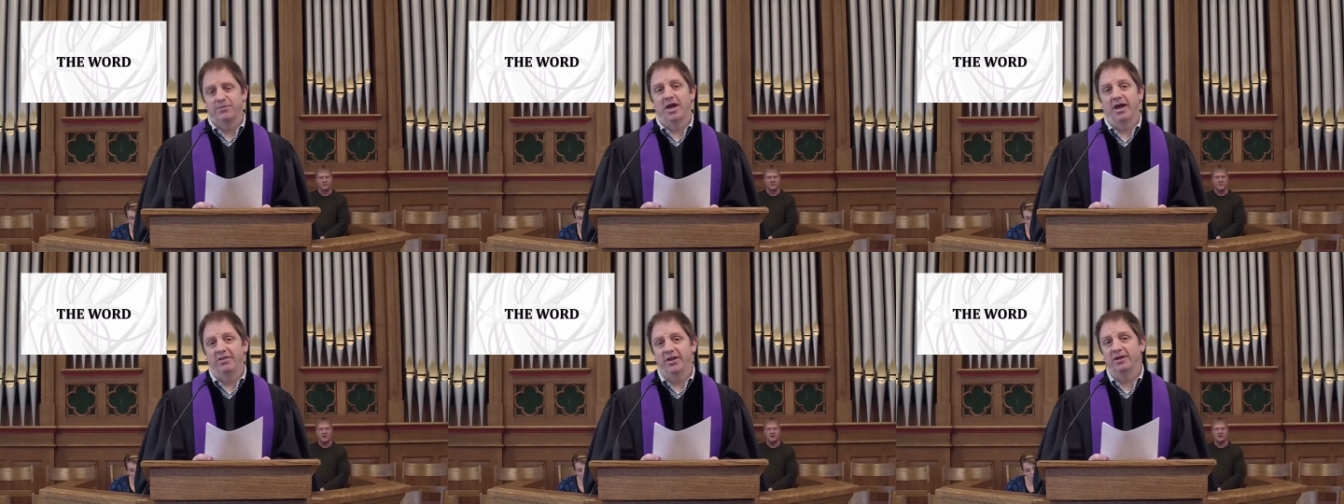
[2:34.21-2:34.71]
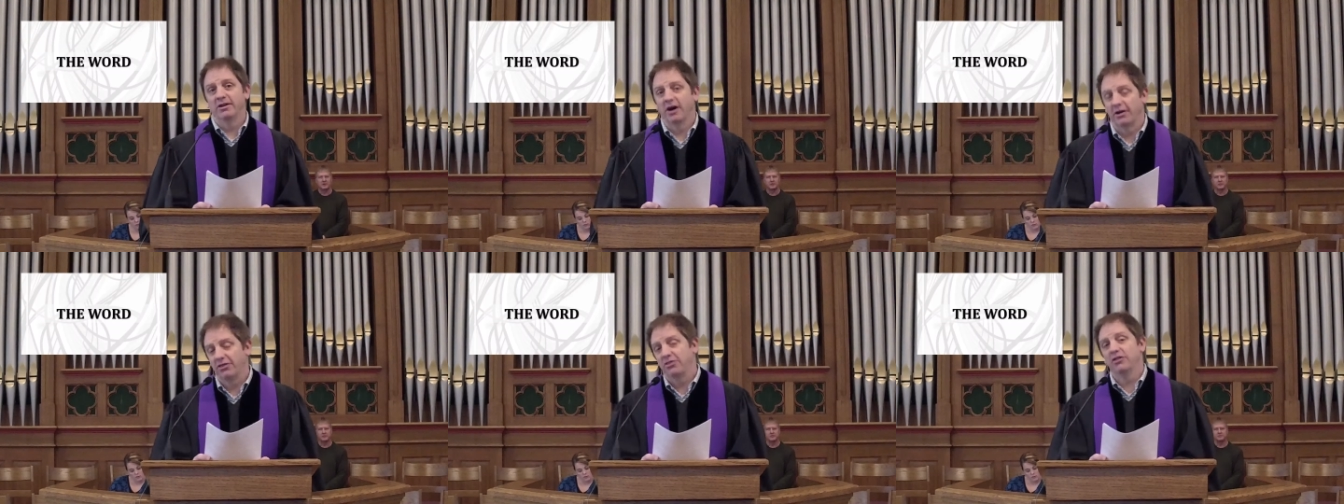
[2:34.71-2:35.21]
And then
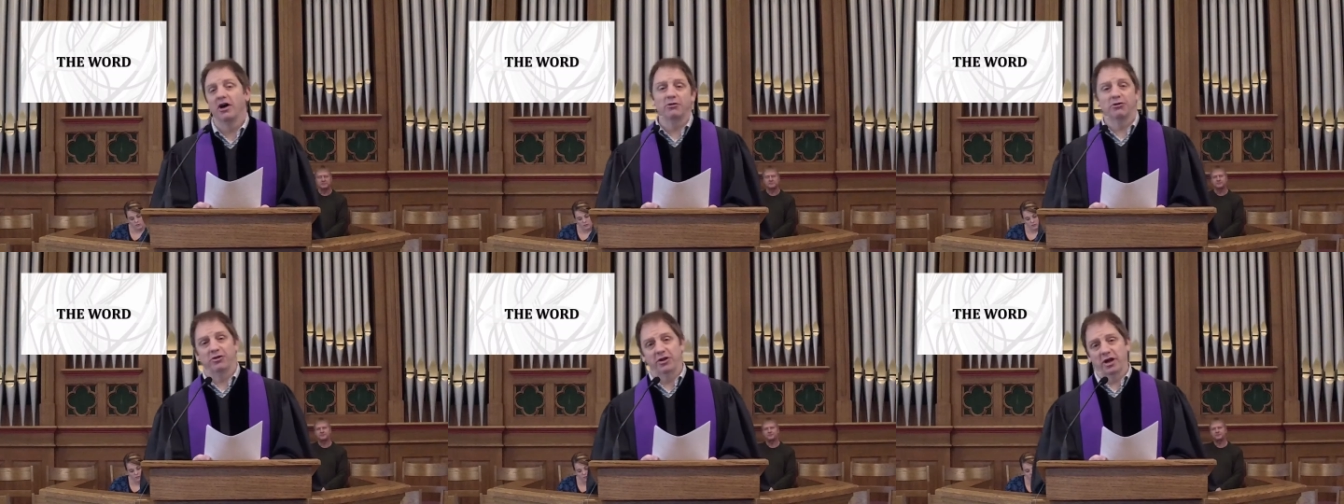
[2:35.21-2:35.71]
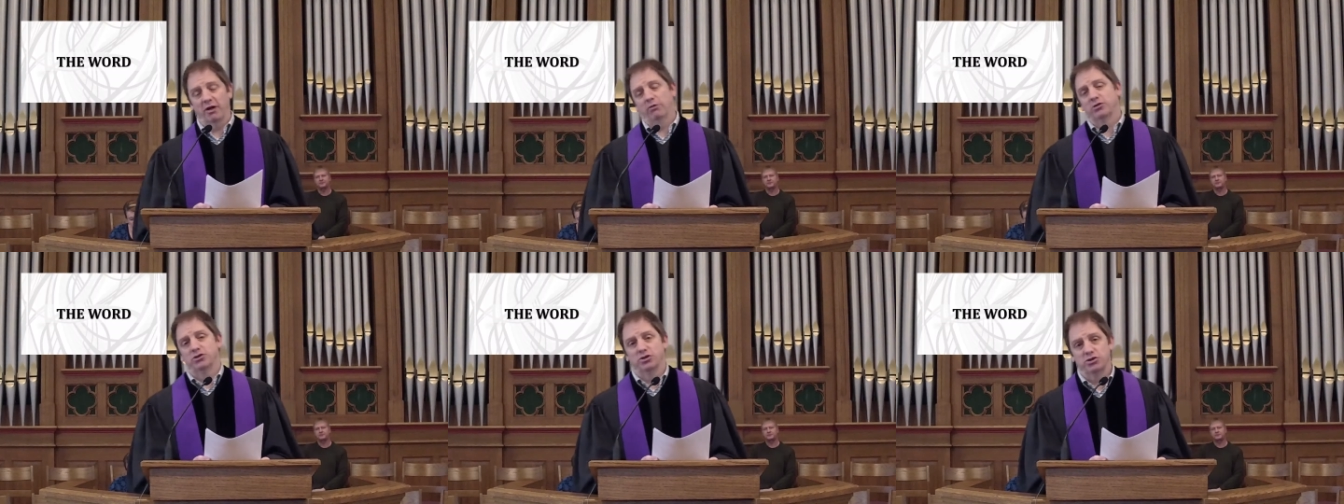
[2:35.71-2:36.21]
another thing I
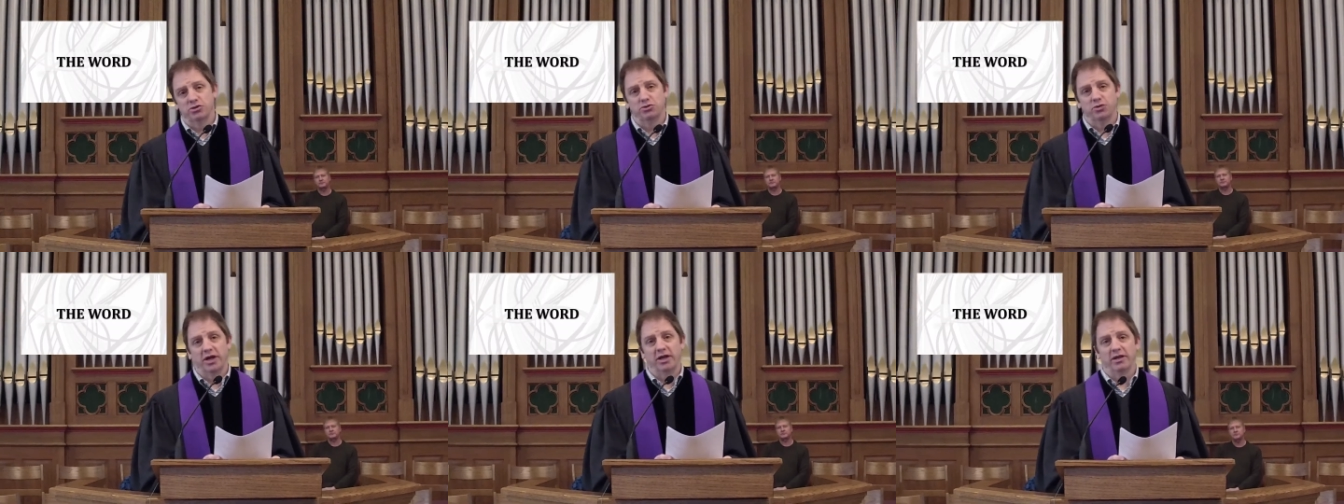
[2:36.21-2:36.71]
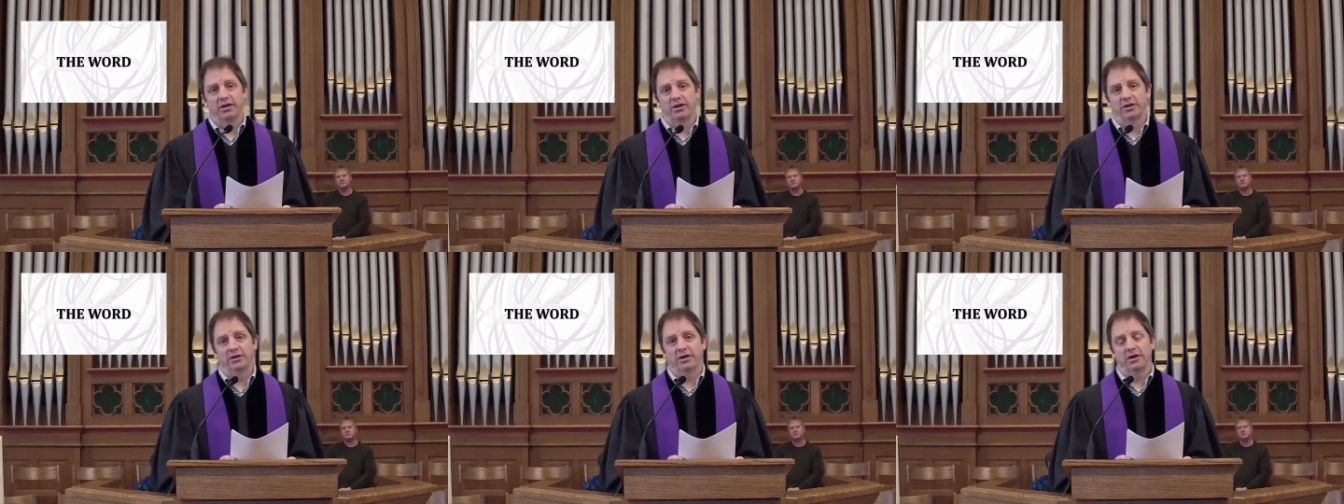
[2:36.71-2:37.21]
want you to do
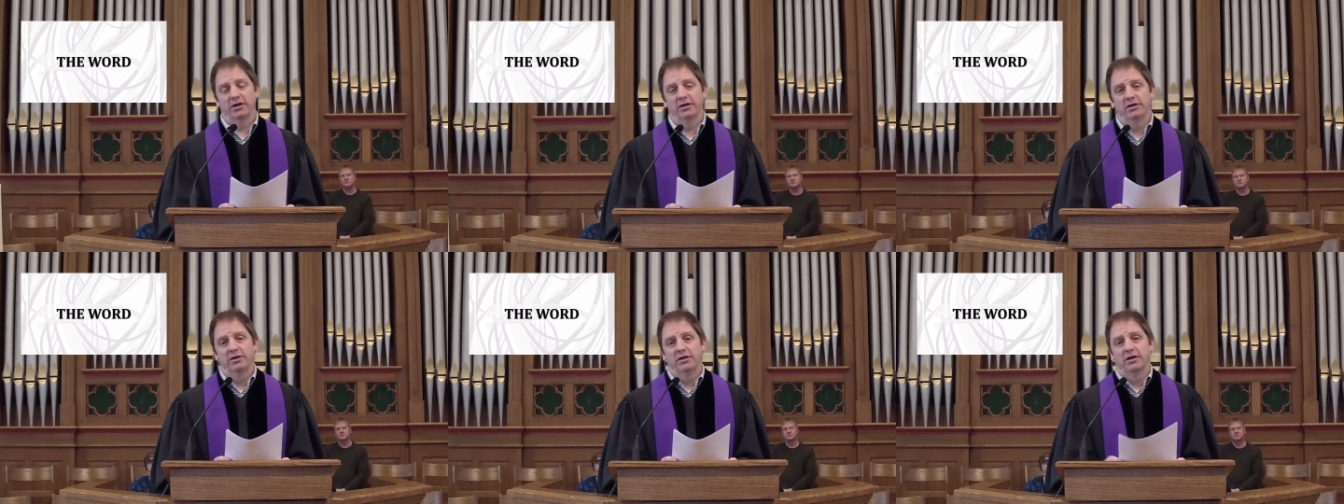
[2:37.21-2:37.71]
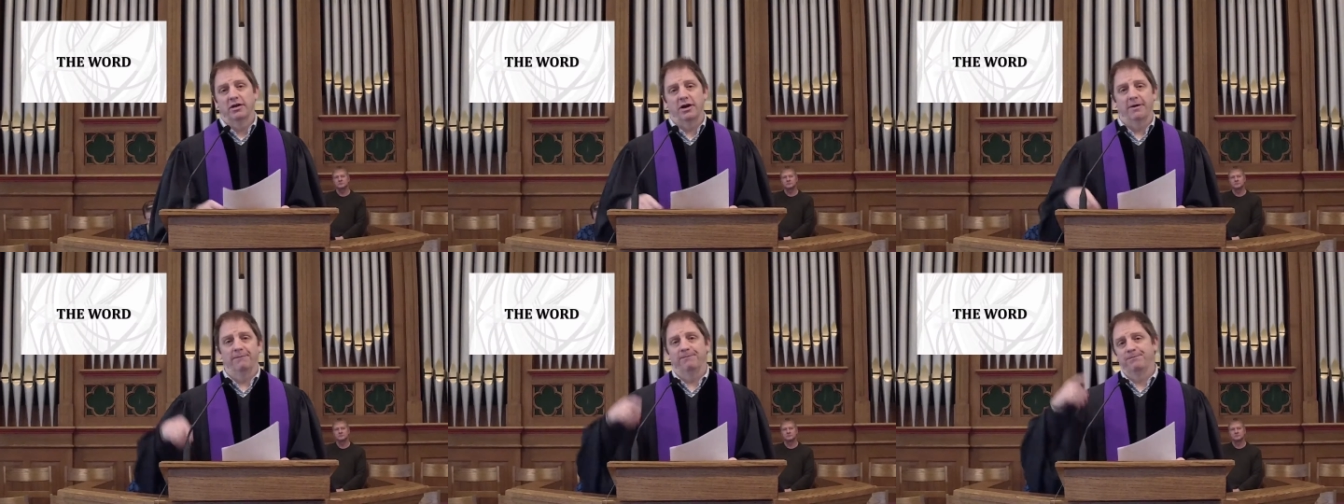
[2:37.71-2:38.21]
in the, um,